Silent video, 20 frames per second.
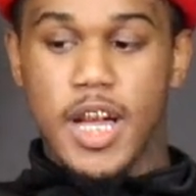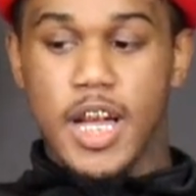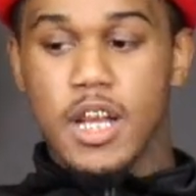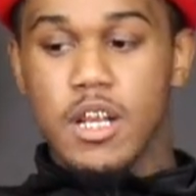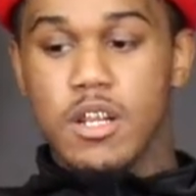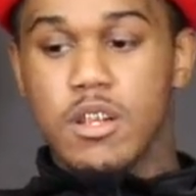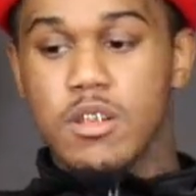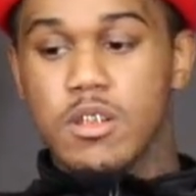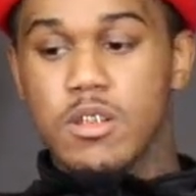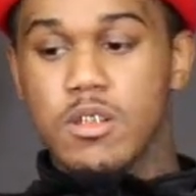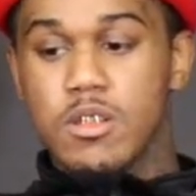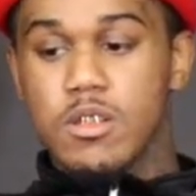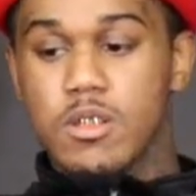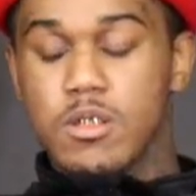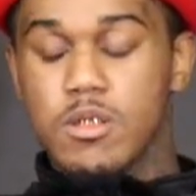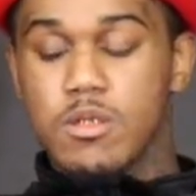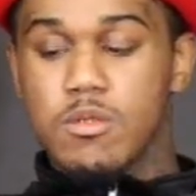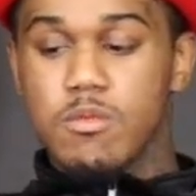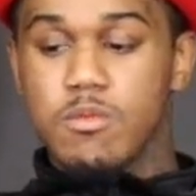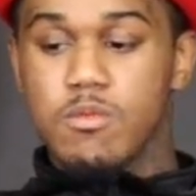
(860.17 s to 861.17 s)

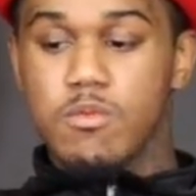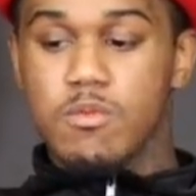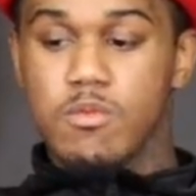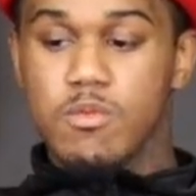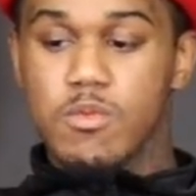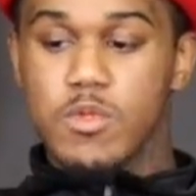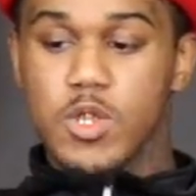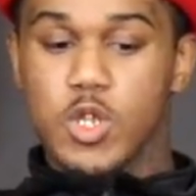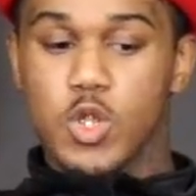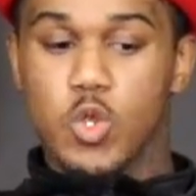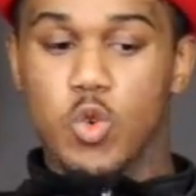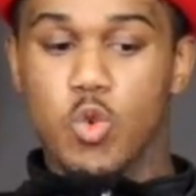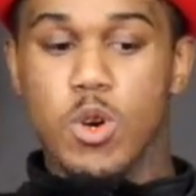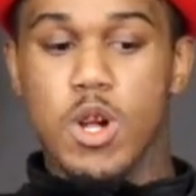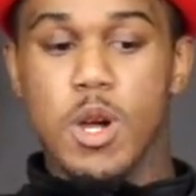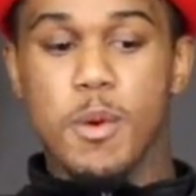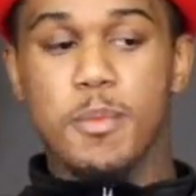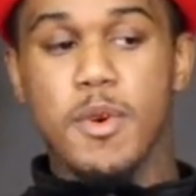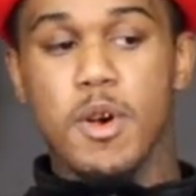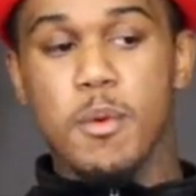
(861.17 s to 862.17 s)
I grew
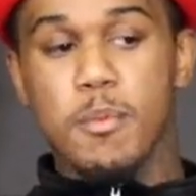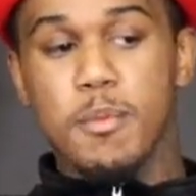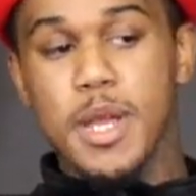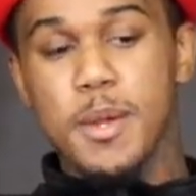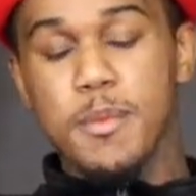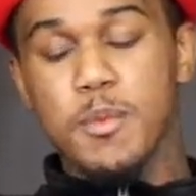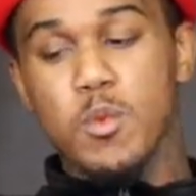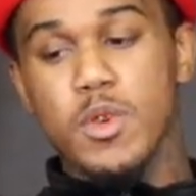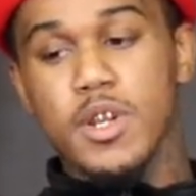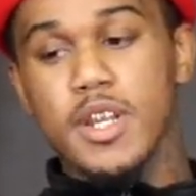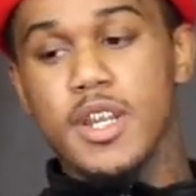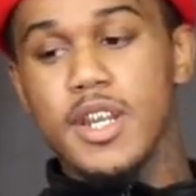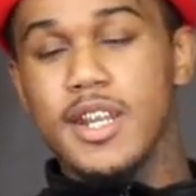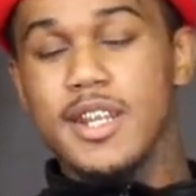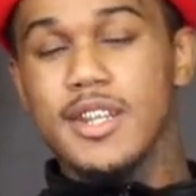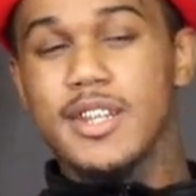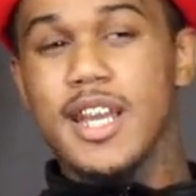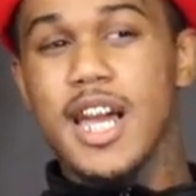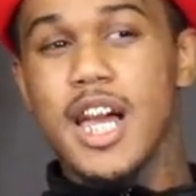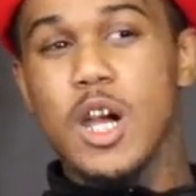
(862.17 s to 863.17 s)
up on Maple and
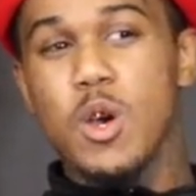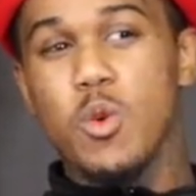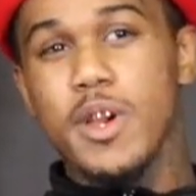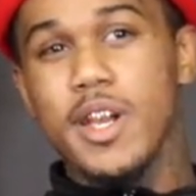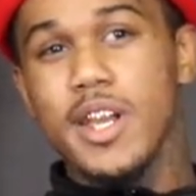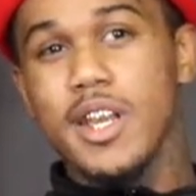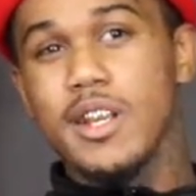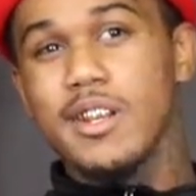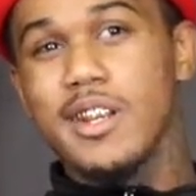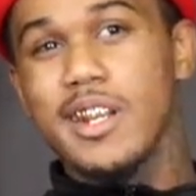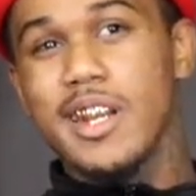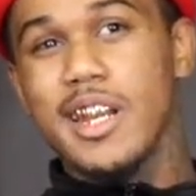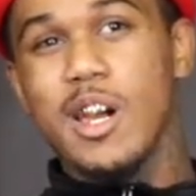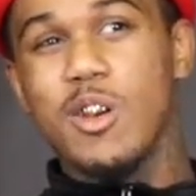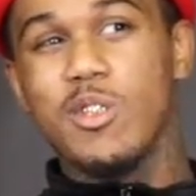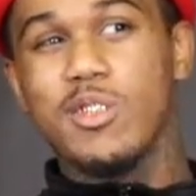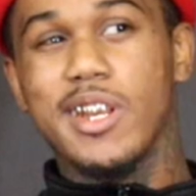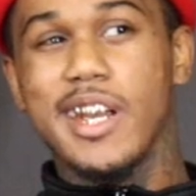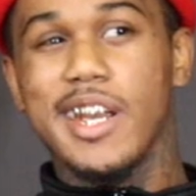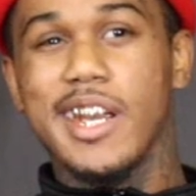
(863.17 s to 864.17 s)
Kings Highway. I
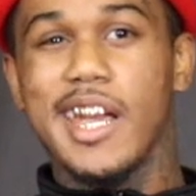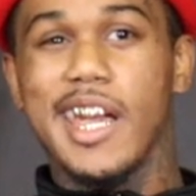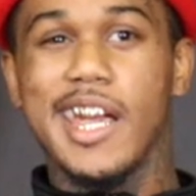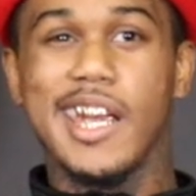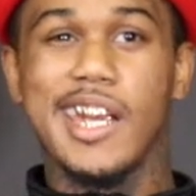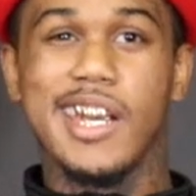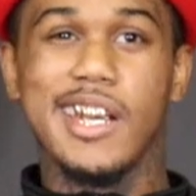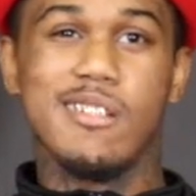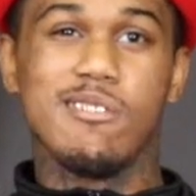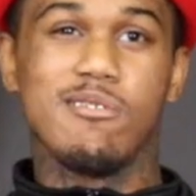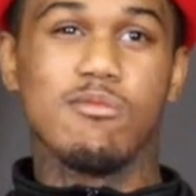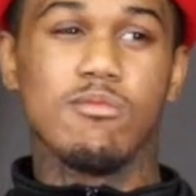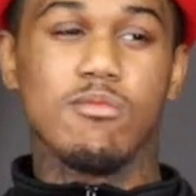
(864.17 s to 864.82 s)
was like 8.